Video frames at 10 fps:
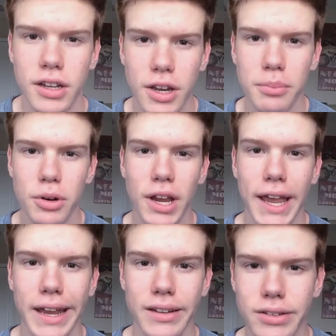Number
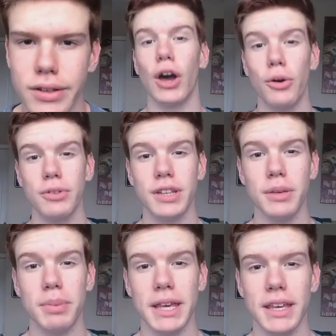eight,
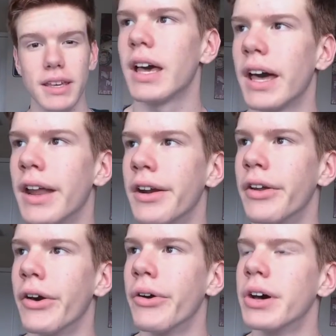OTP? I don't
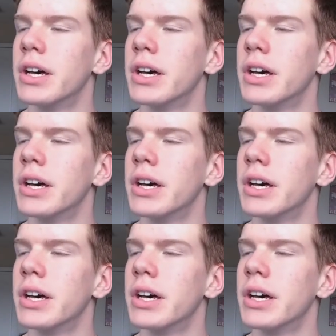know.